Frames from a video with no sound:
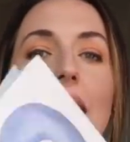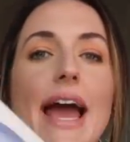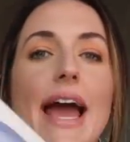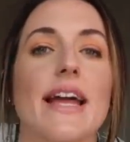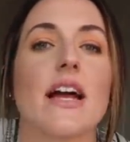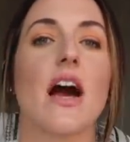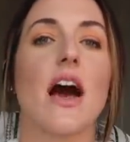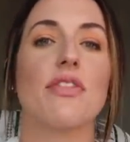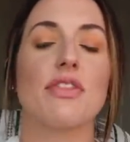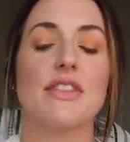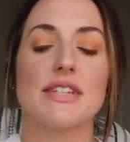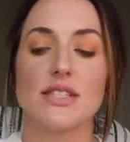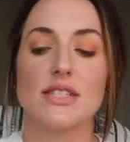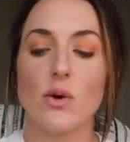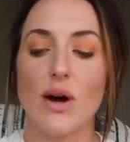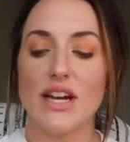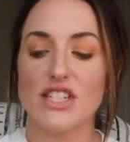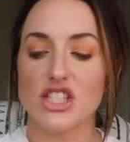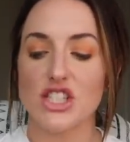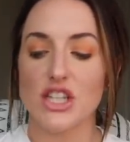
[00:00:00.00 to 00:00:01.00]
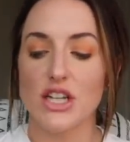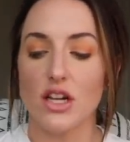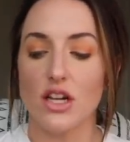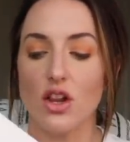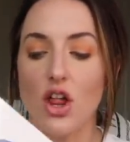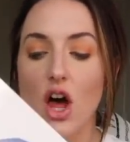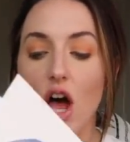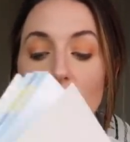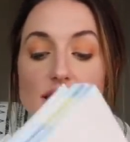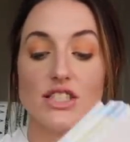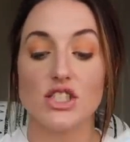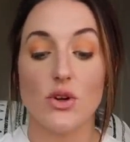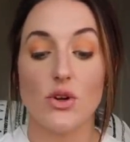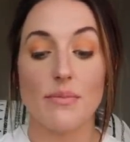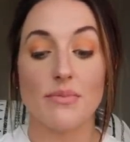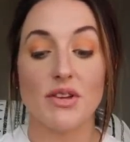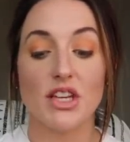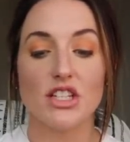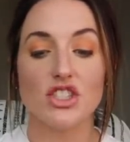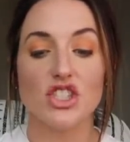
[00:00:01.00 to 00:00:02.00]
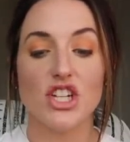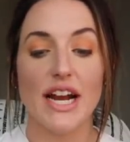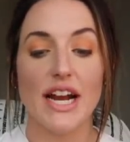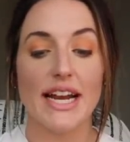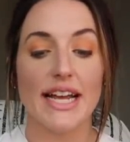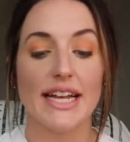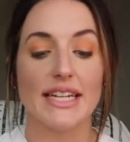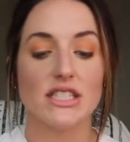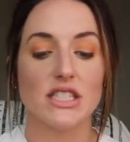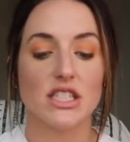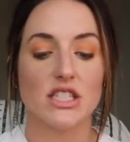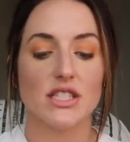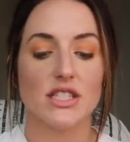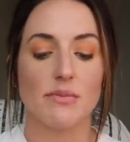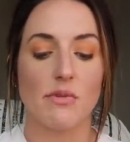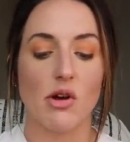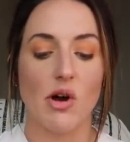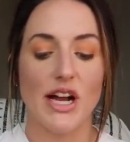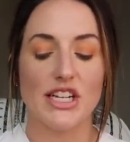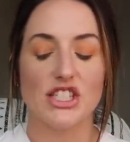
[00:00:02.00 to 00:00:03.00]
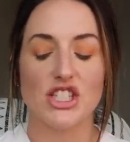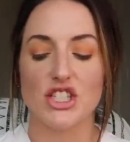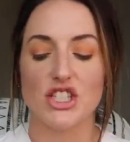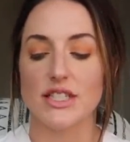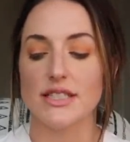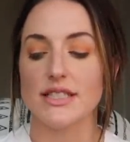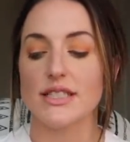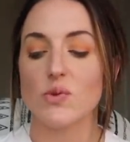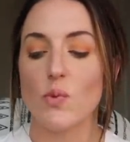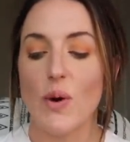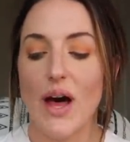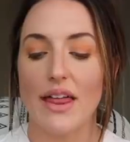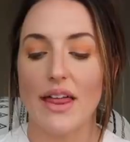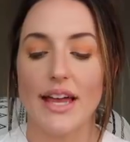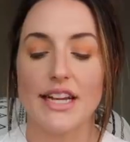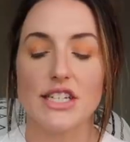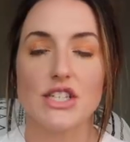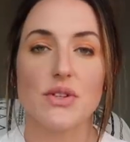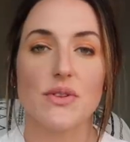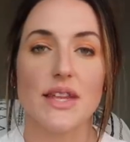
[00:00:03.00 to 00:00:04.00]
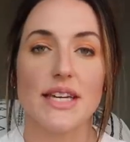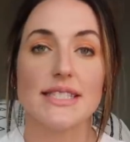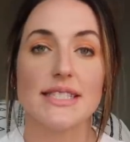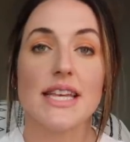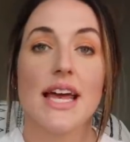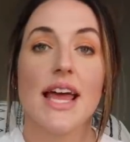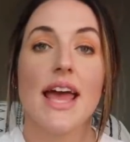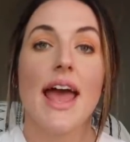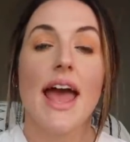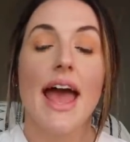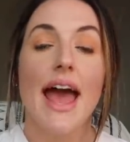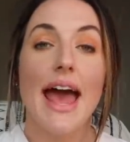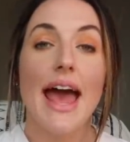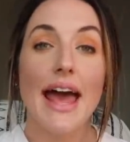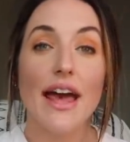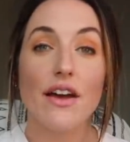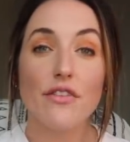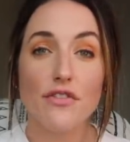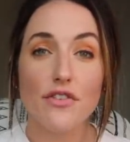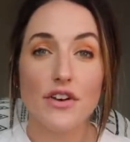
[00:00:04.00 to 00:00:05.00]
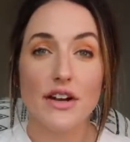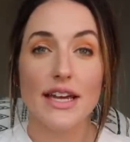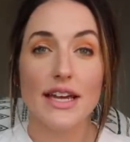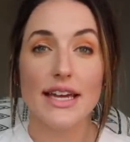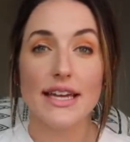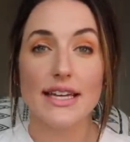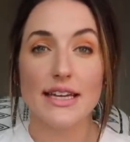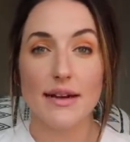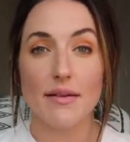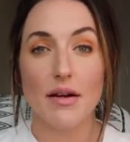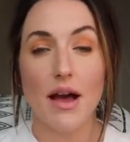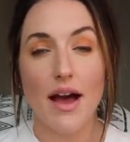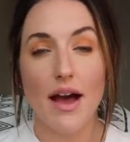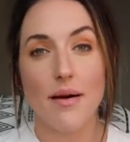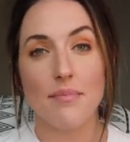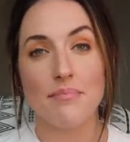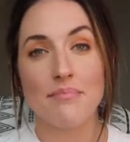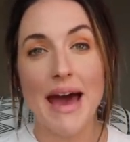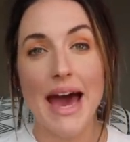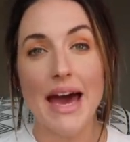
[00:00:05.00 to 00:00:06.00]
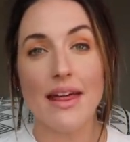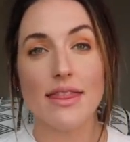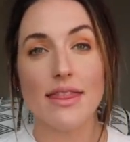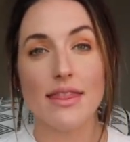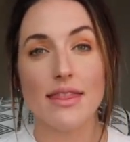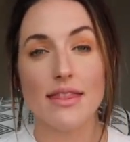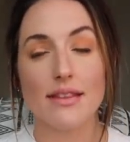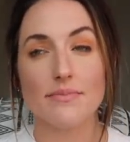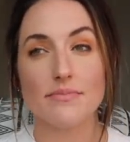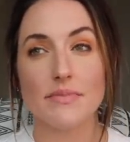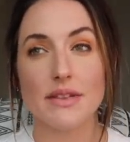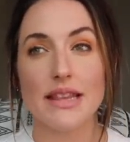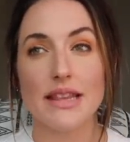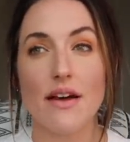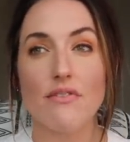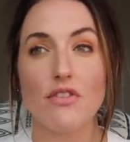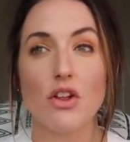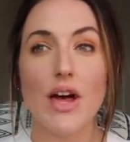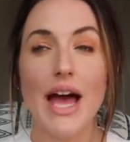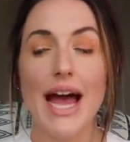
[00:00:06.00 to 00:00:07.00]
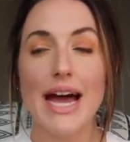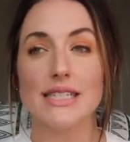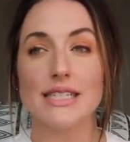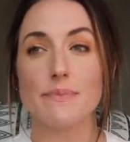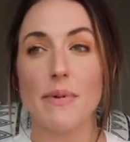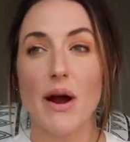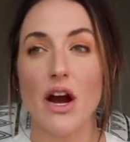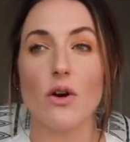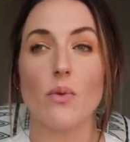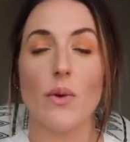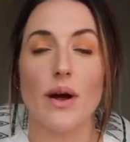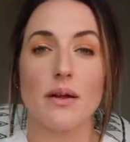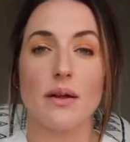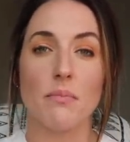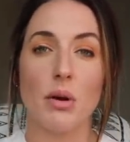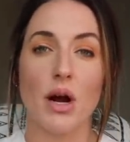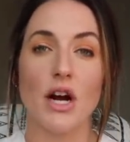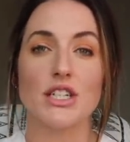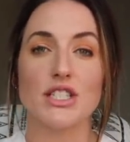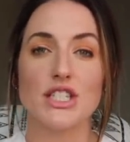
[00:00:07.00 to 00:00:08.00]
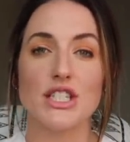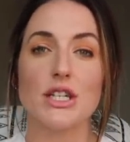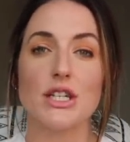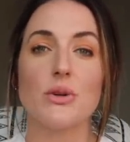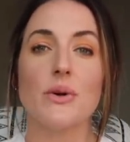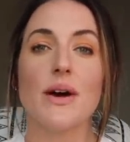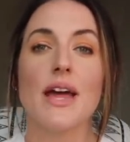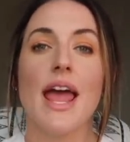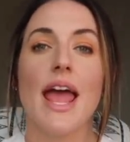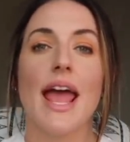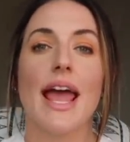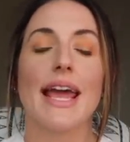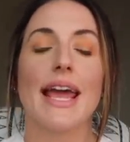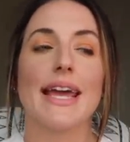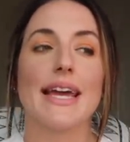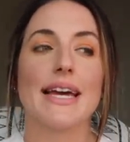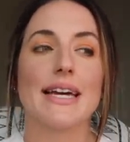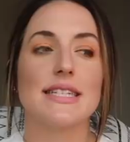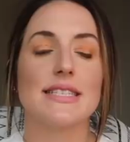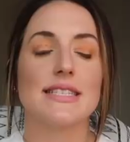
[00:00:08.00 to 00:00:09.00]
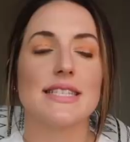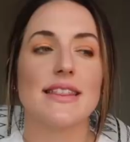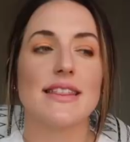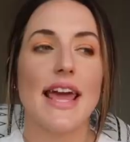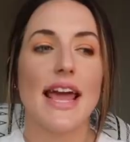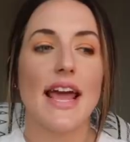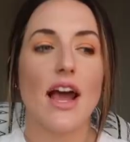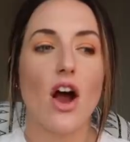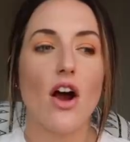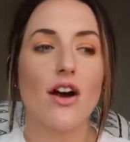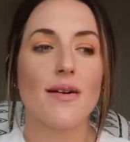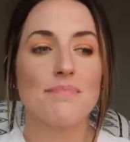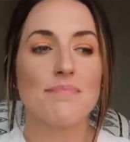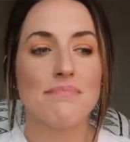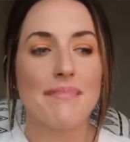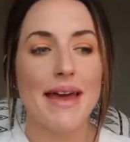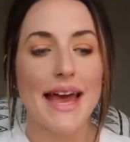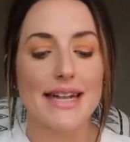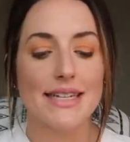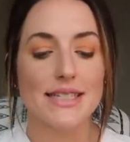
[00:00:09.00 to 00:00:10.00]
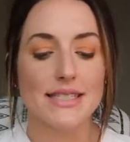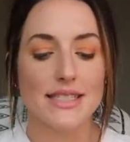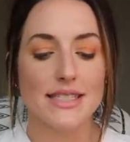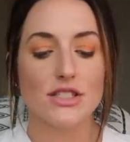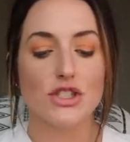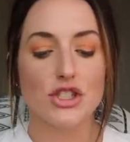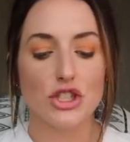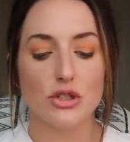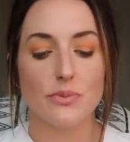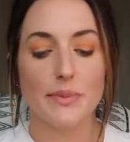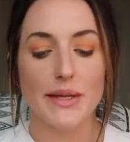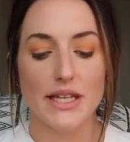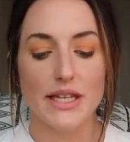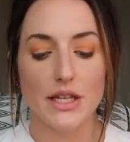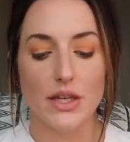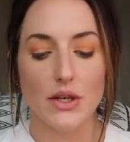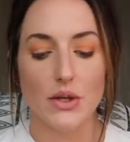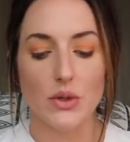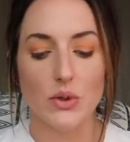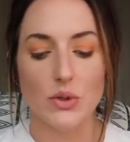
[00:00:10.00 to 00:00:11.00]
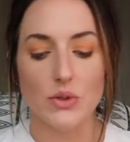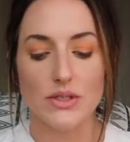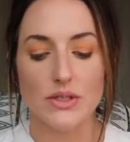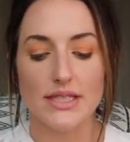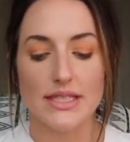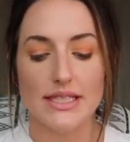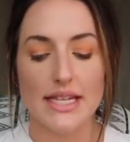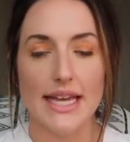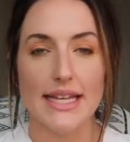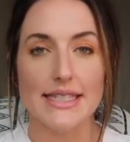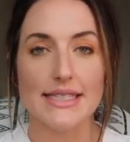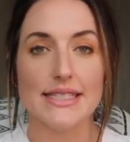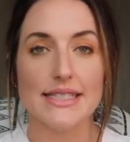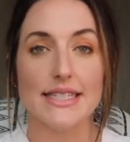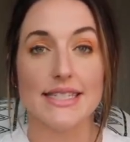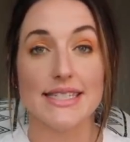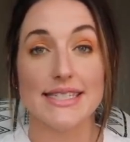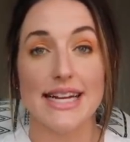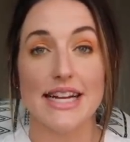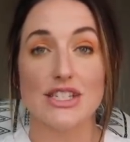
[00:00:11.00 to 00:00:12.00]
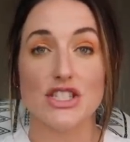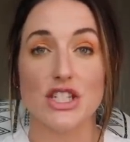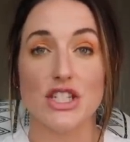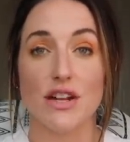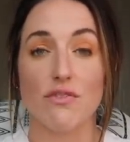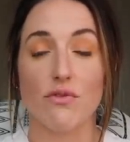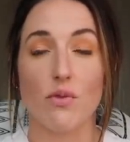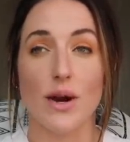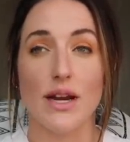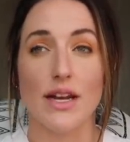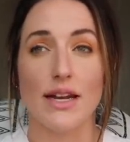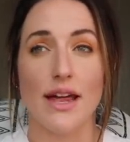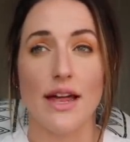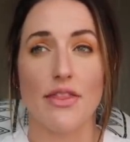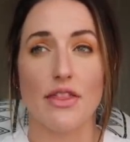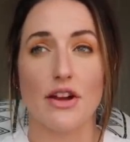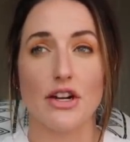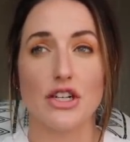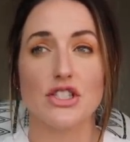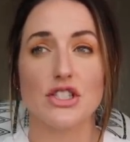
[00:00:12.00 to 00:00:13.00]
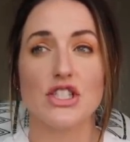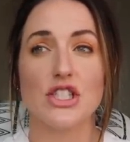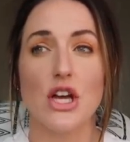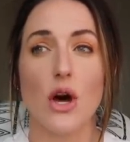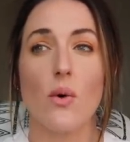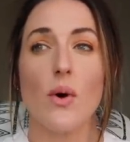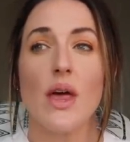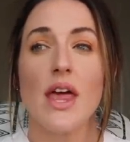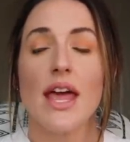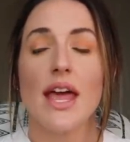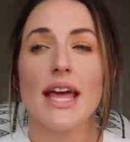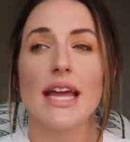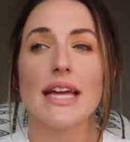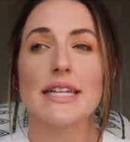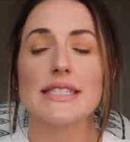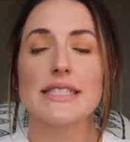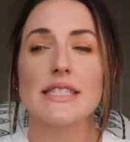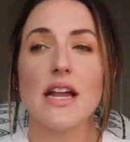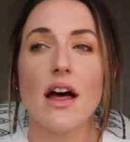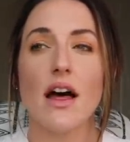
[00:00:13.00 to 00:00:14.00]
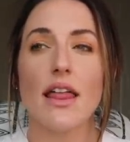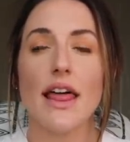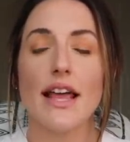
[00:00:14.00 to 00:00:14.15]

I got this question a lot, so I'm gonna try to answer some questions while I do this. Every um, math level has part one and part two, and they are meant to be used in succession of one another. So it's not